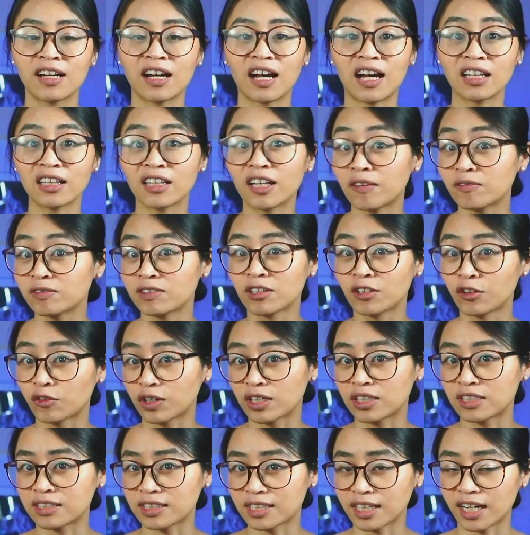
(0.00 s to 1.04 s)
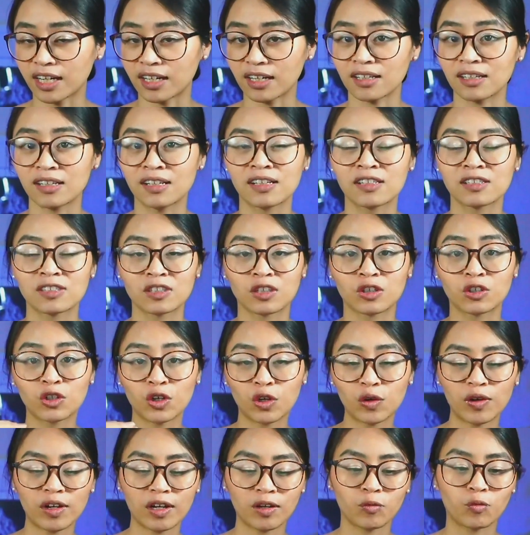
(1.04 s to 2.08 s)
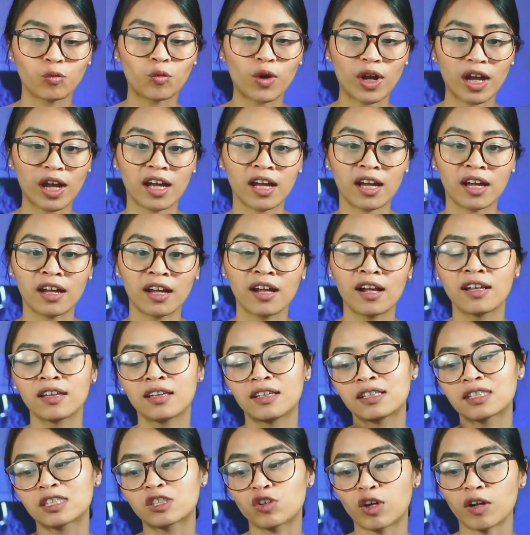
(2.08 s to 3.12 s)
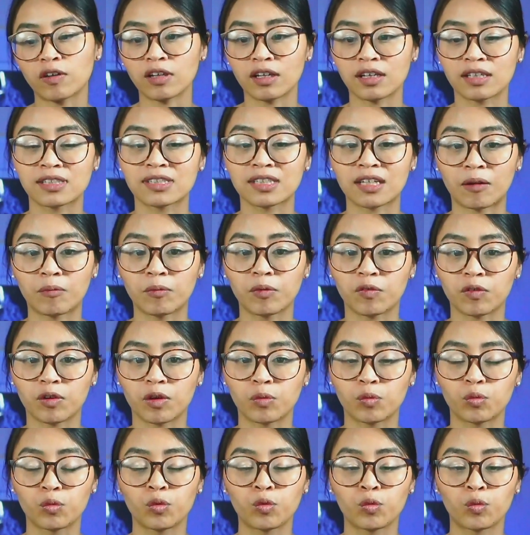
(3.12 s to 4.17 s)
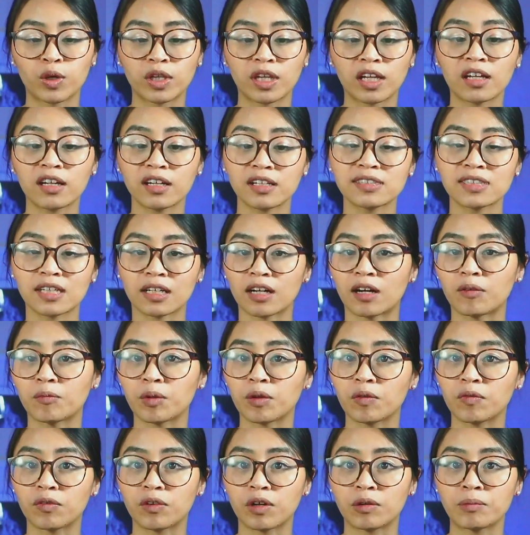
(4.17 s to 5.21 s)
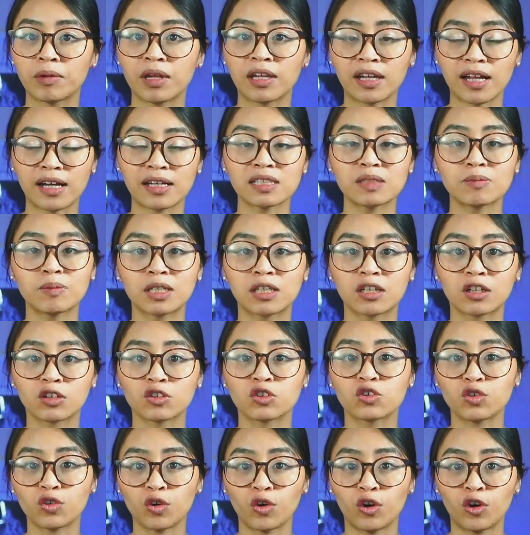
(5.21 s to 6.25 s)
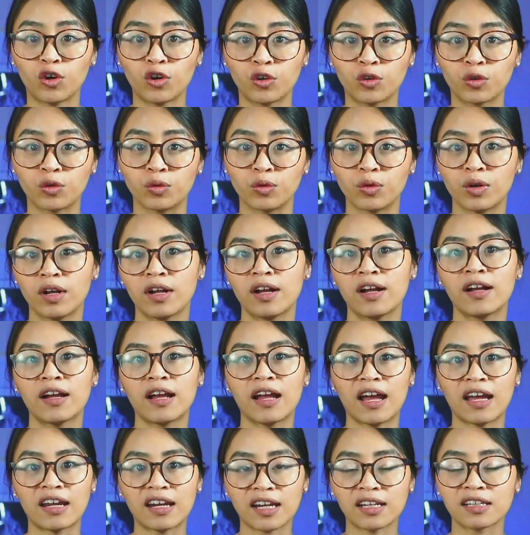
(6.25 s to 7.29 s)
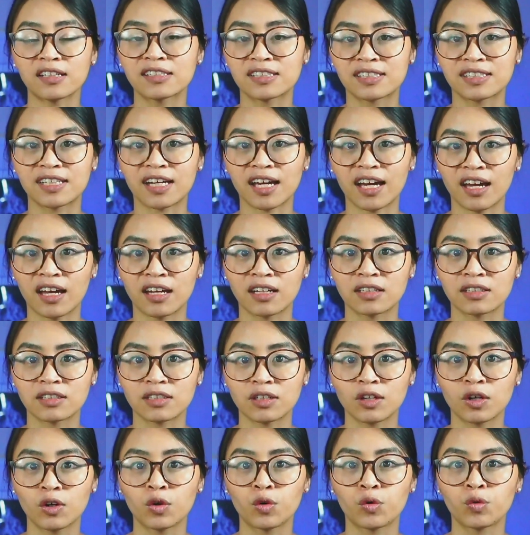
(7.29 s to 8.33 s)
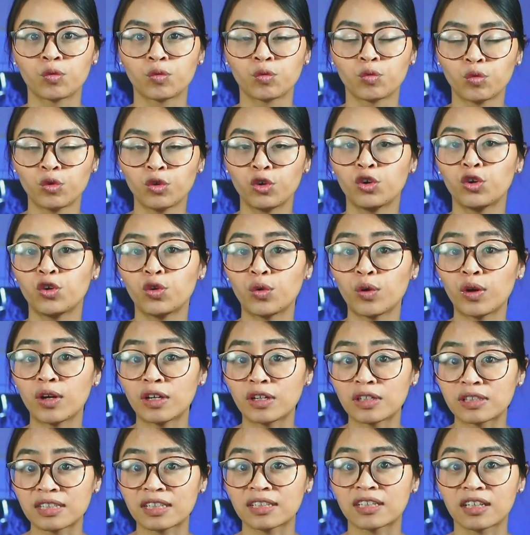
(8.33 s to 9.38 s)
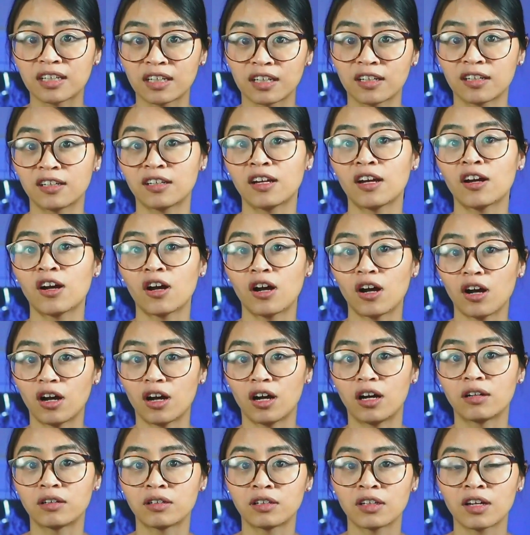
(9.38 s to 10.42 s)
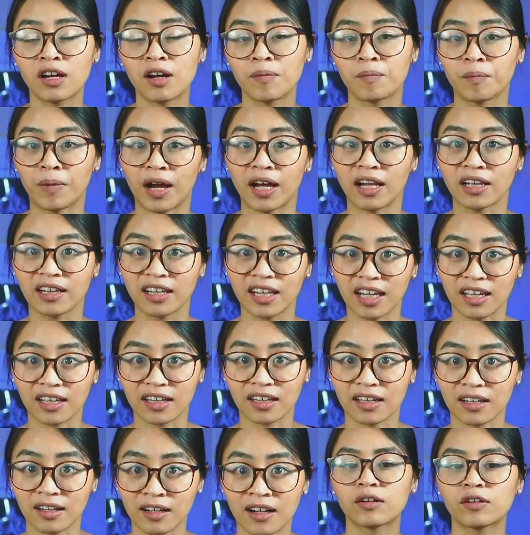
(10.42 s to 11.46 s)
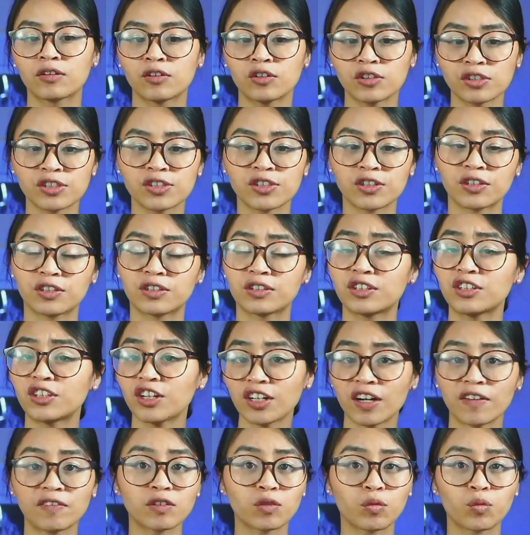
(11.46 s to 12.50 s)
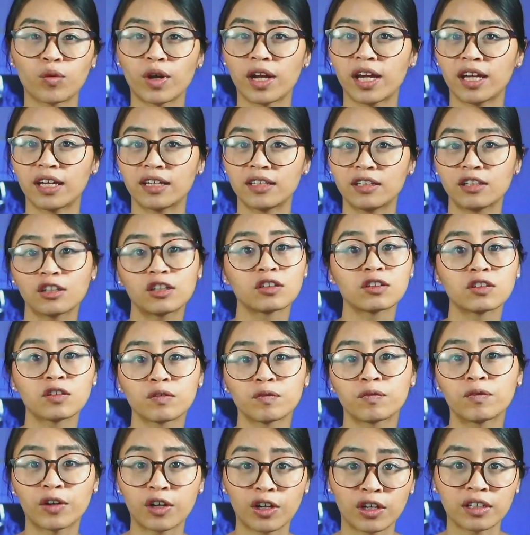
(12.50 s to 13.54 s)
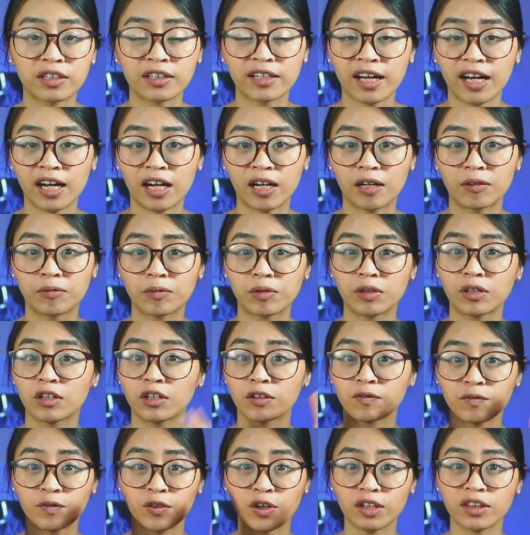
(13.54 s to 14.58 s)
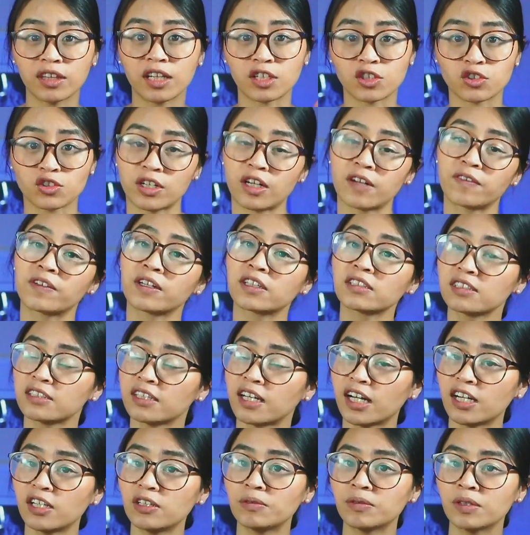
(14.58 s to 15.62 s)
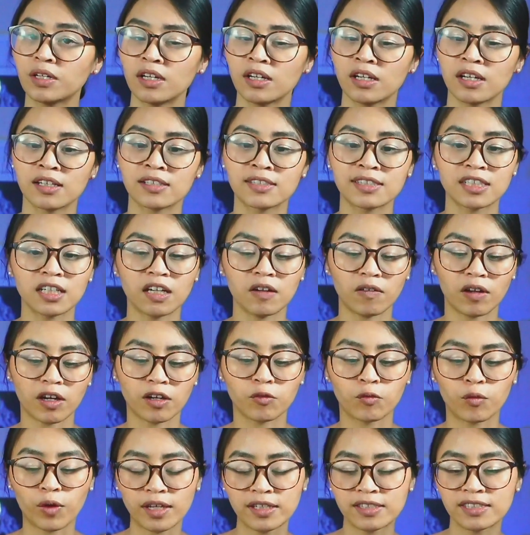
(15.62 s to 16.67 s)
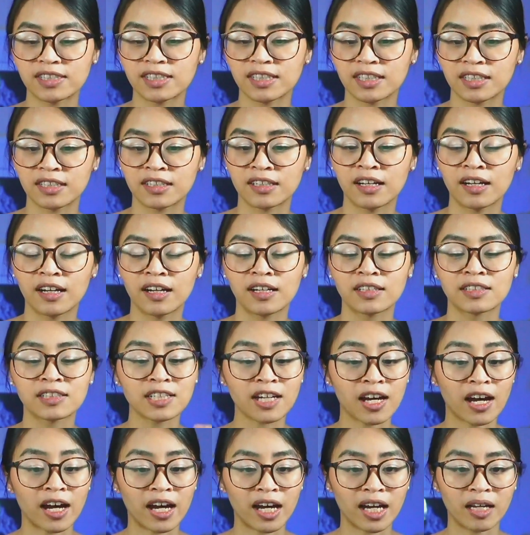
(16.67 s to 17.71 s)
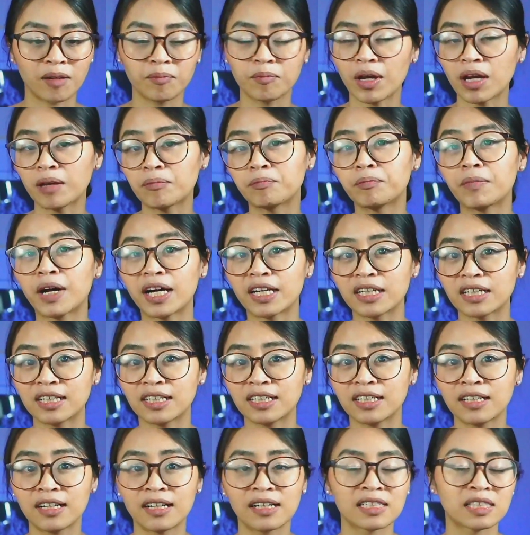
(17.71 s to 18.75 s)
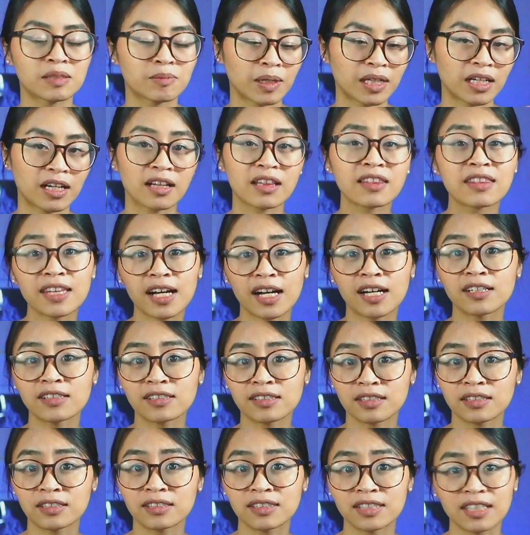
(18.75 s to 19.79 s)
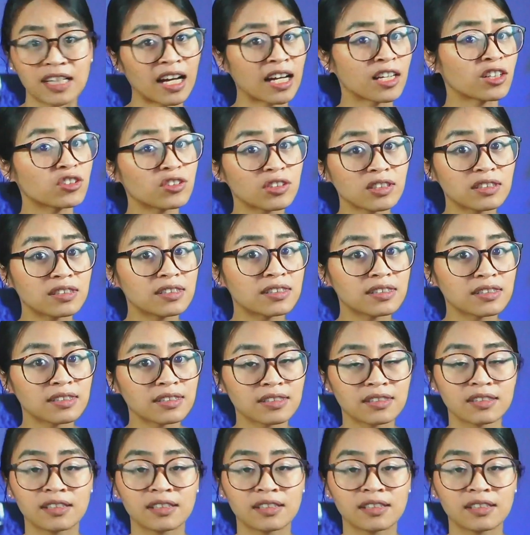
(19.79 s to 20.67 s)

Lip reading: I love knowing data. So knowing where this traffic is coming from, where the clicks are coming from, allows me to control and understand who is clicking on my link. Also, you don't have to wait. You can convert now. Convert that traffic now. Instead of like wasting time and money, spending thousands, hundreds